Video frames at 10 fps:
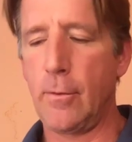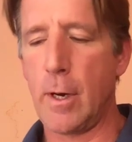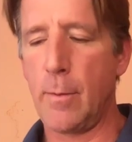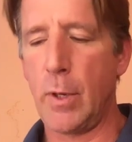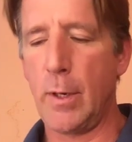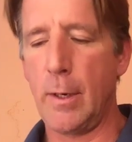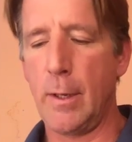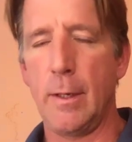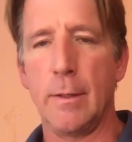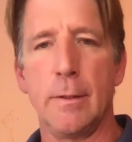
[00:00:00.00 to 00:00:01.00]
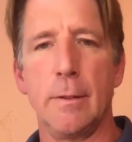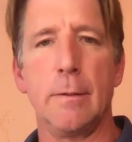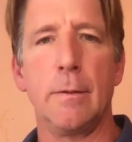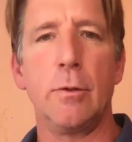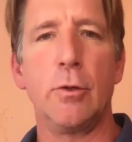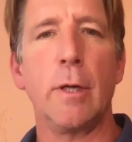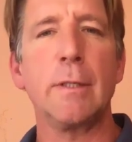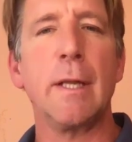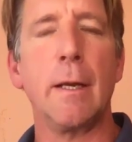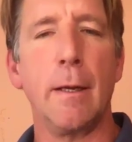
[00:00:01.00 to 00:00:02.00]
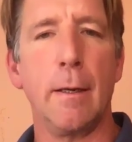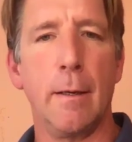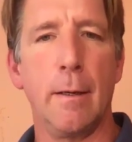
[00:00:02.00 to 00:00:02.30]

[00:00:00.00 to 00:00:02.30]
drop into this, trusting it.